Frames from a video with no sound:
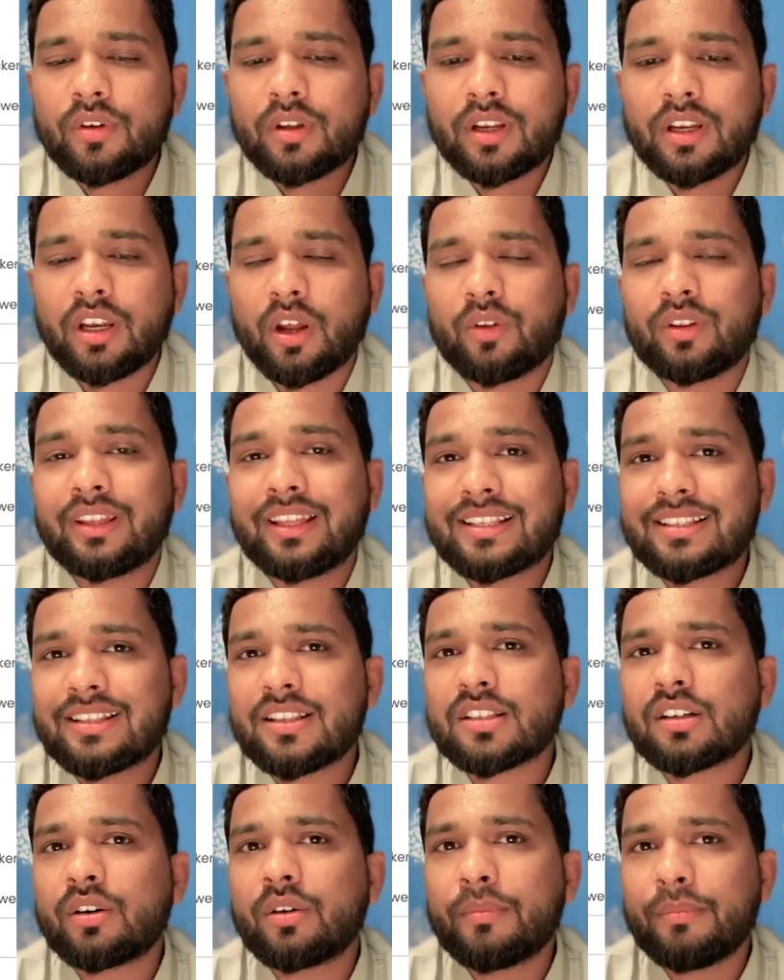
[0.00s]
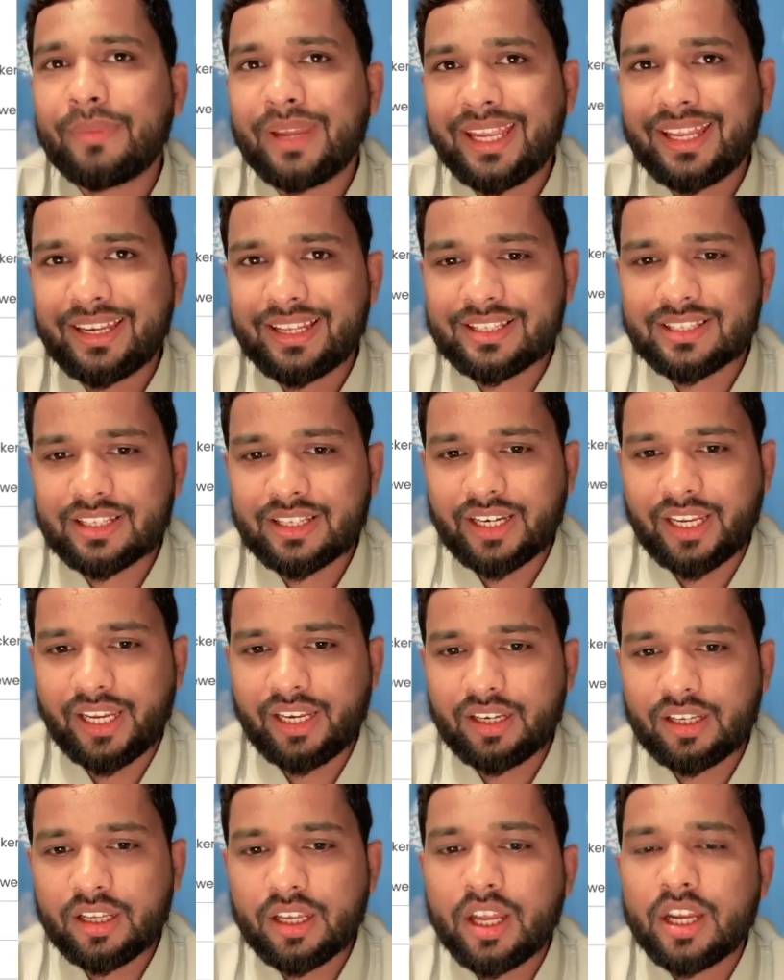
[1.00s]
Now this is our main screen.
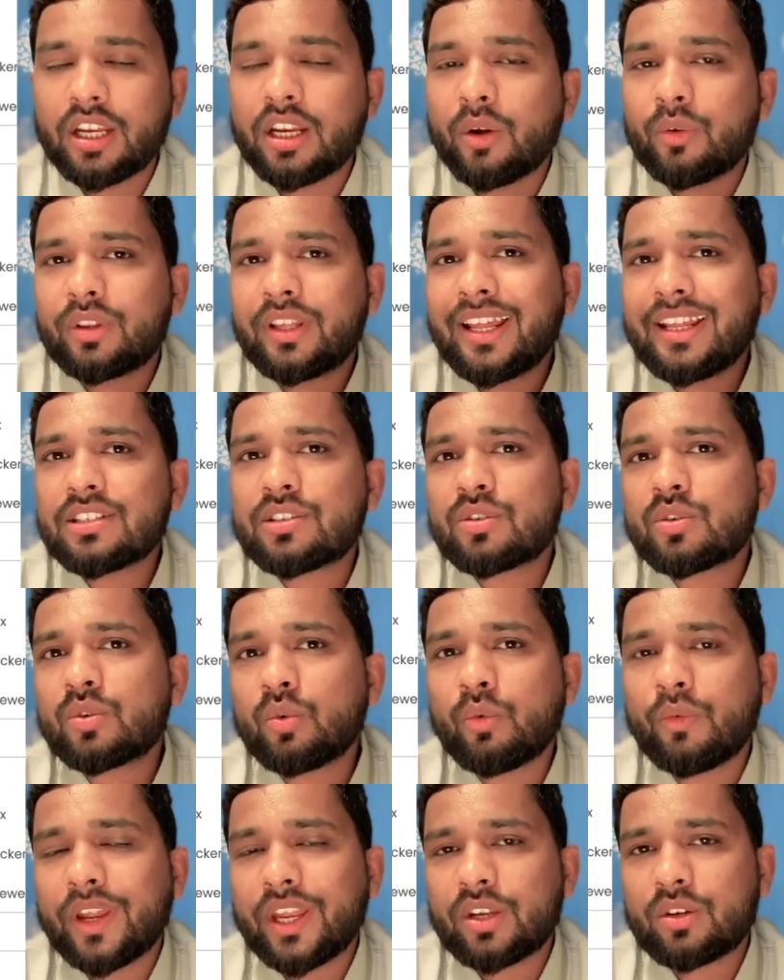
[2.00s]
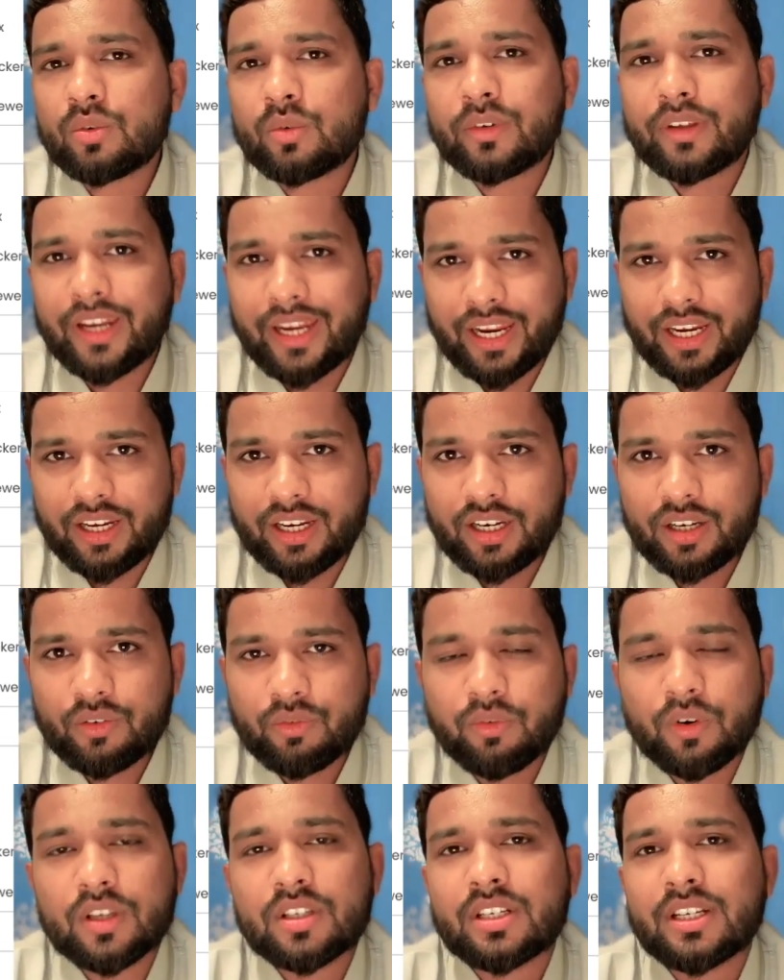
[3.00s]
Now there's two ways to create it.
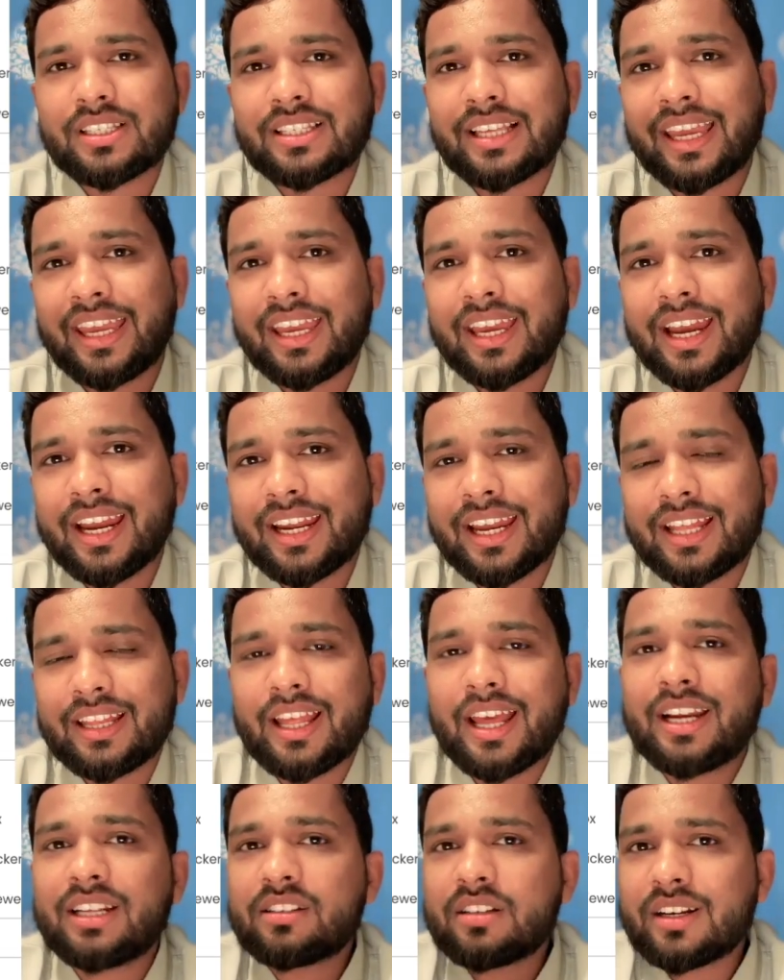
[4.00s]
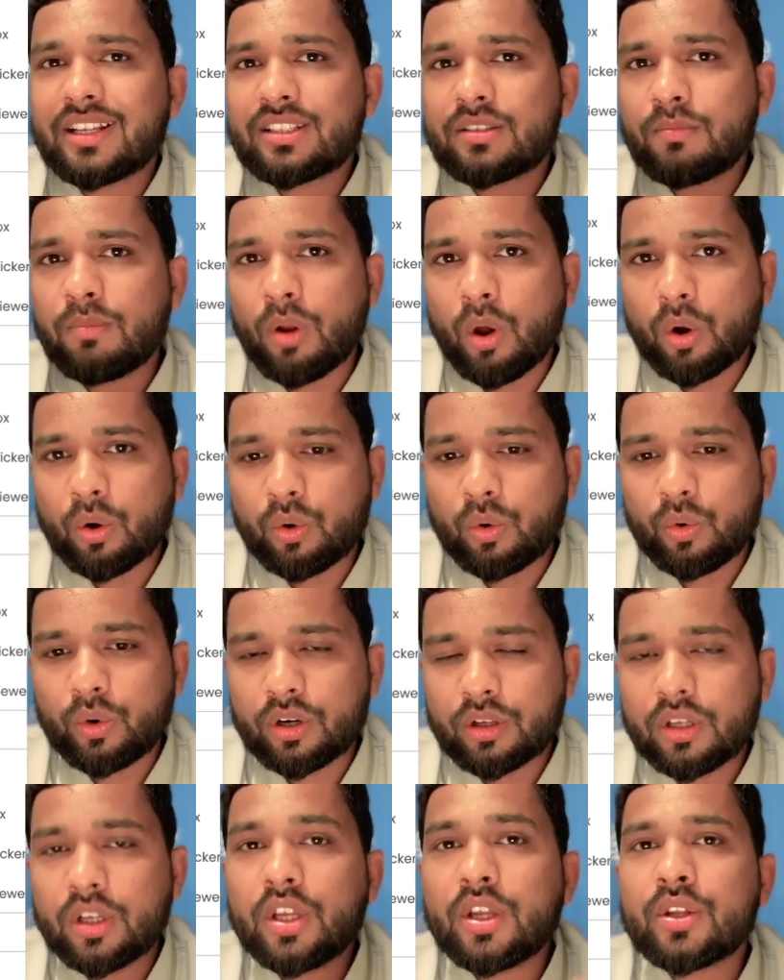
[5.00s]
First is AI and another is block code.
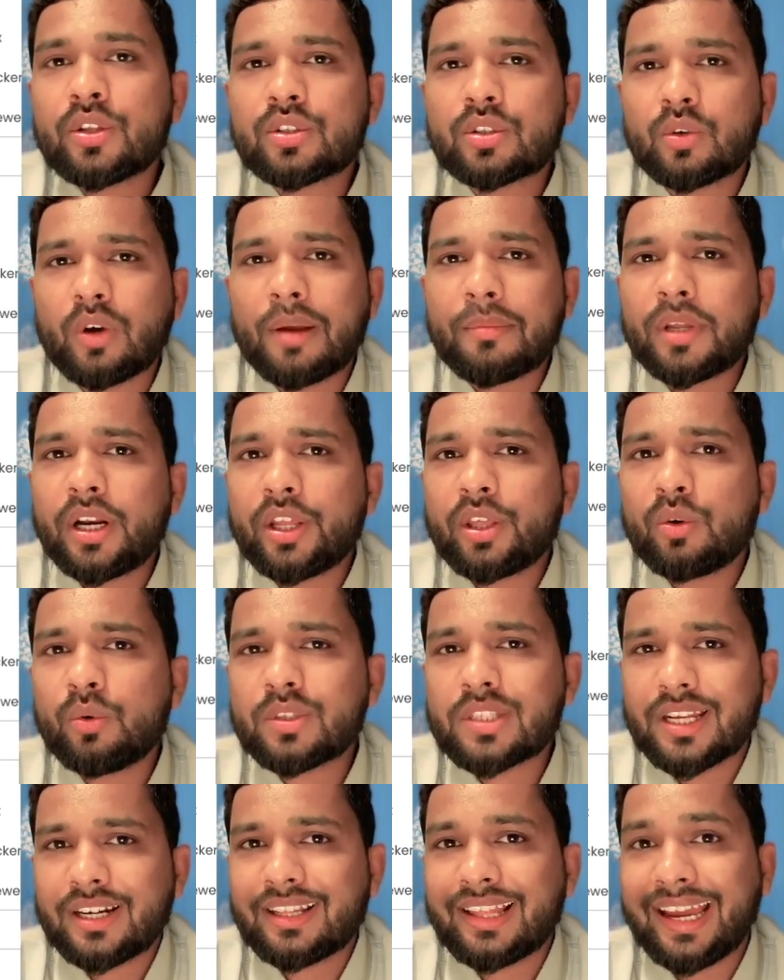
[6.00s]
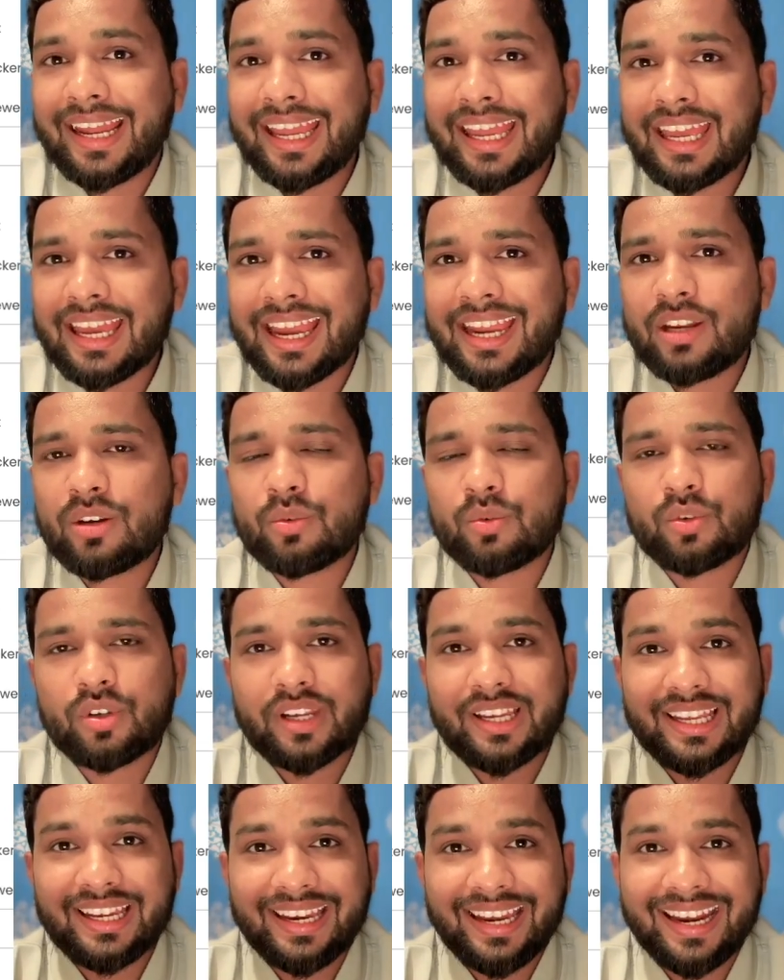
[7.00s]
So I'm going to use here the AI to
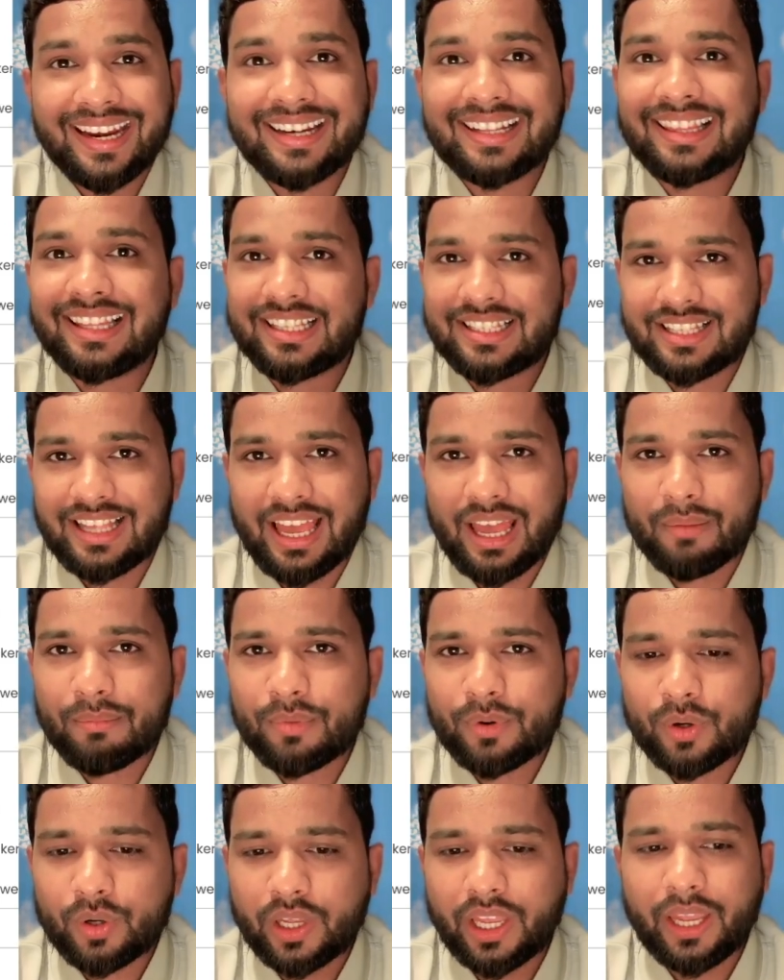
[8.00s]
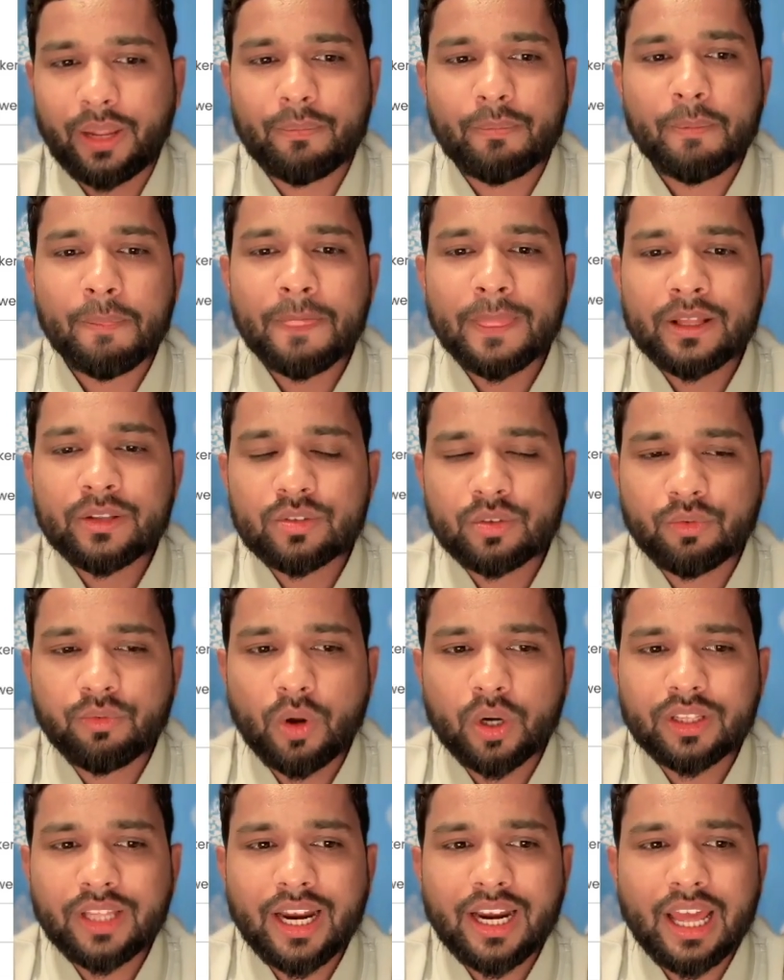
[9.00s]
create this app. Okay. So for
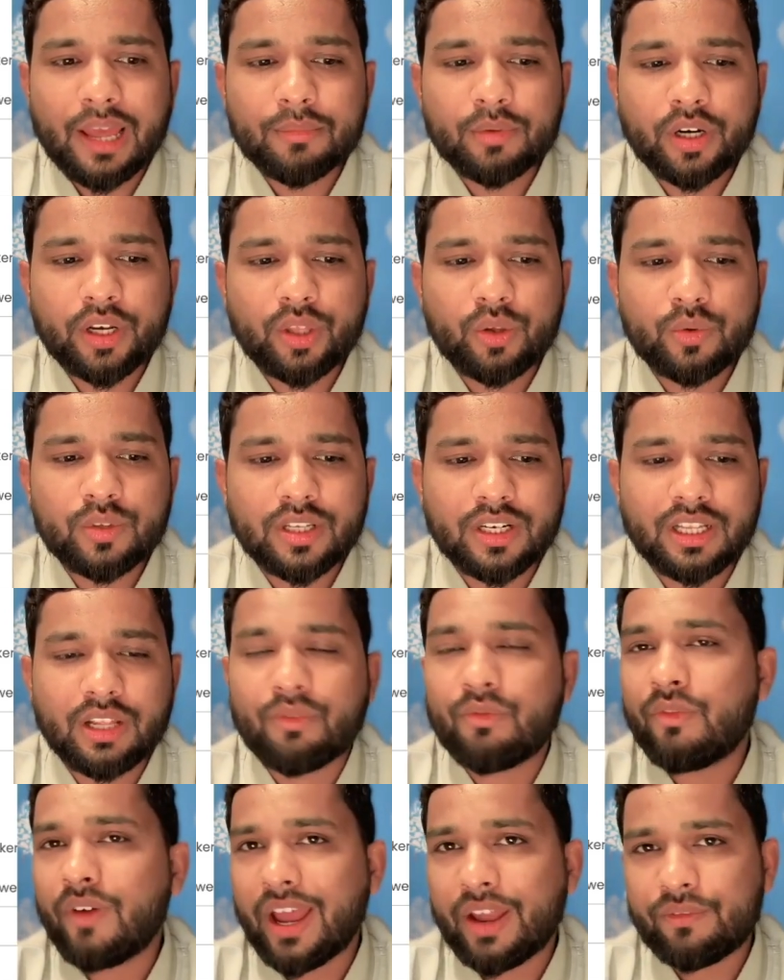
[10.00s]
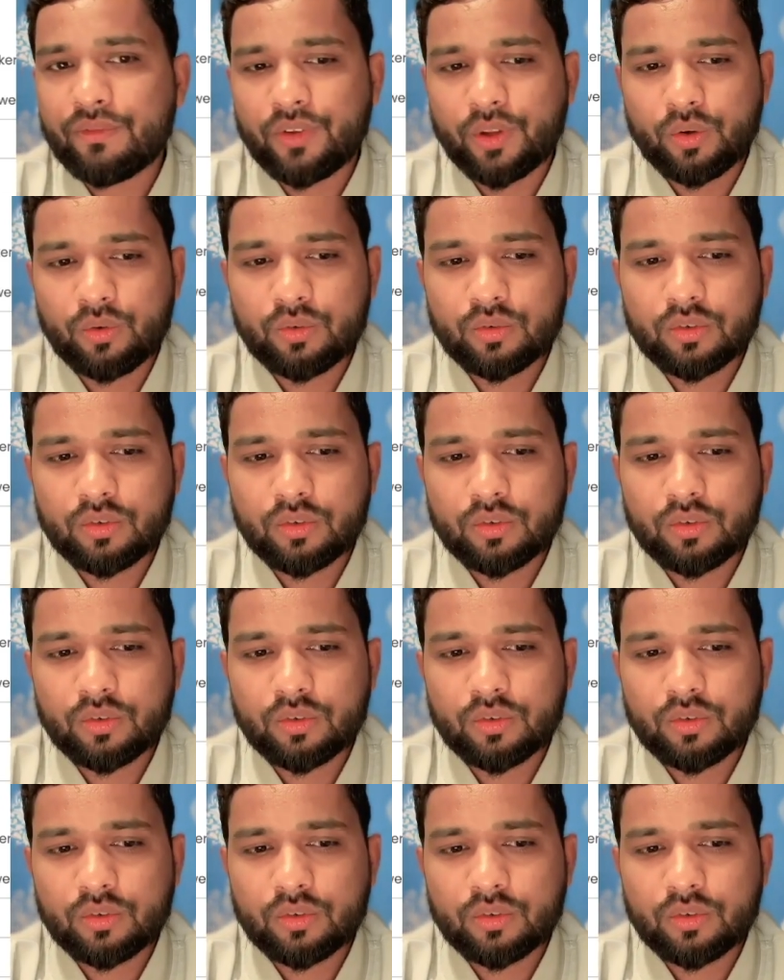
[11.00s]
that, I'm going to use here the web view.